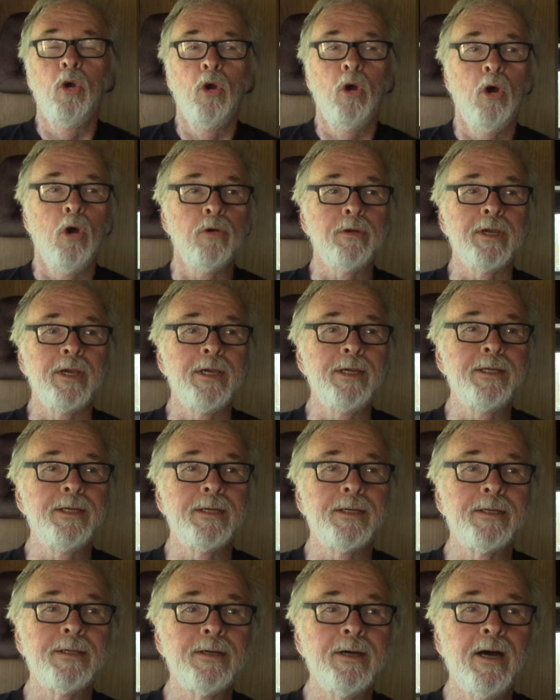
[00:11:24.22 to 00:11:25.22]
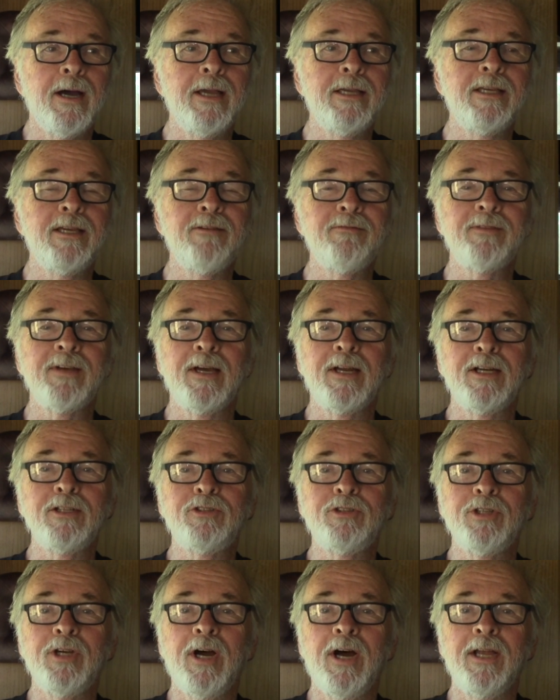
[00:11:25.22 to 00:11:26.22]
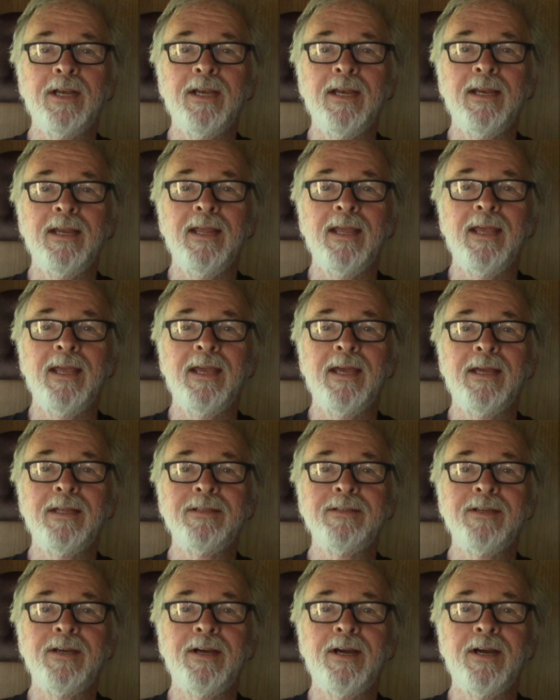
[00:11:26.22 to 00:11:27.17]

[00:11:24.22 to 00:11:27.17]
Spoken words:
Okay, I gave that a shot and